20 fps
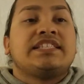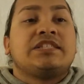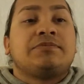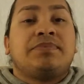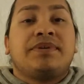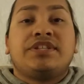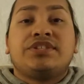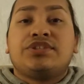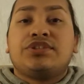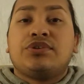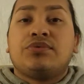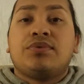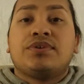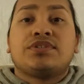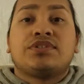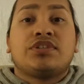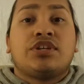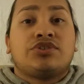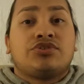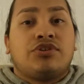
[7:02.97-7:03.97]
Speed 2
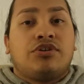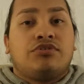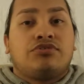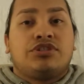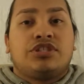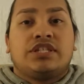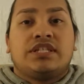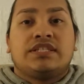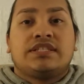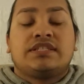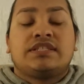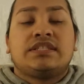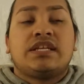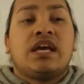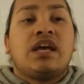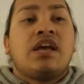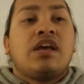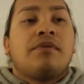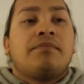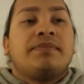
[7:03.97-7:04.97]
was atrocious.
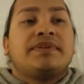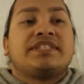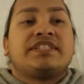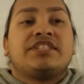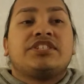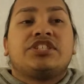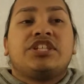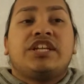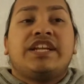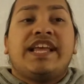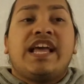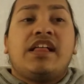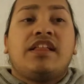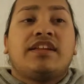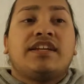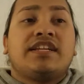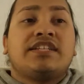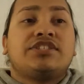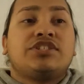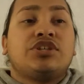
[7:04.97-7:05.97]
Miss
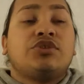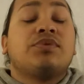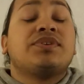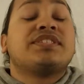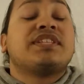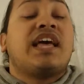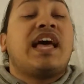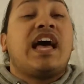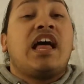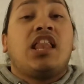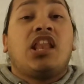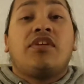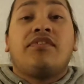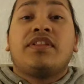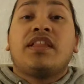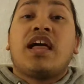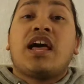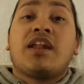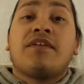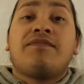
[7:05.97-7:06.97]
Congeniality 2 was a hell of a
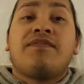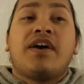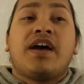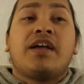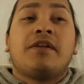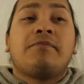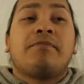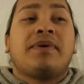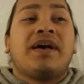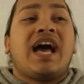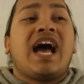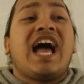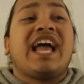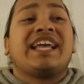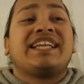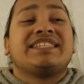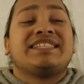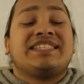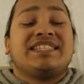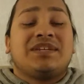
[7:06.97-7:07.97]
lot of fun, but I
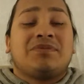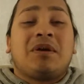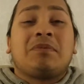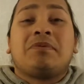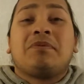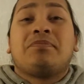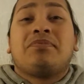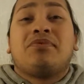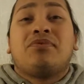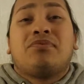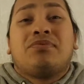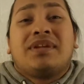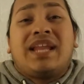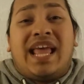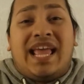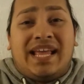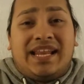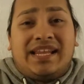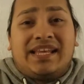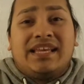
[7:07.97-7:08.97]
can see why people would
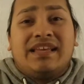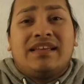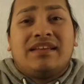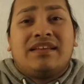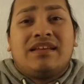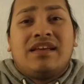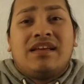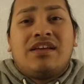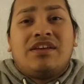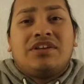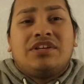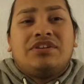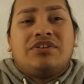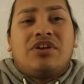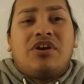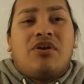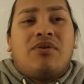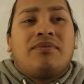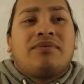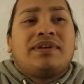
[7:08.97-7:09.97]
hate it. You
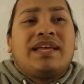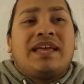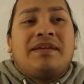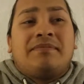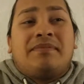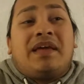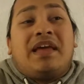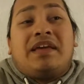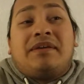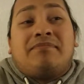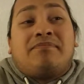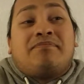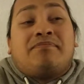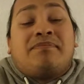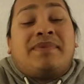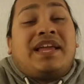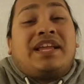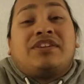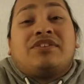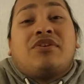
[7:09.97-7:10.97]
know, it
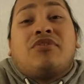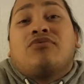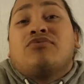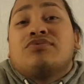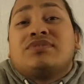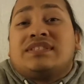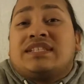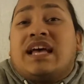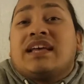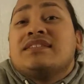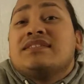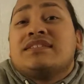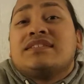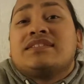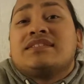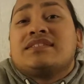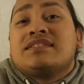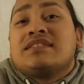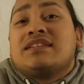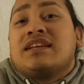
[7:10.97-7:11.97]
made no
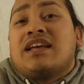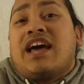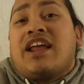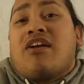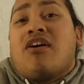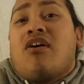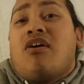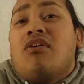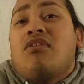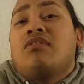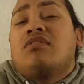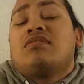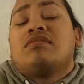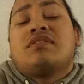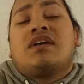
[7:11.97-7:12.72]
sense at all.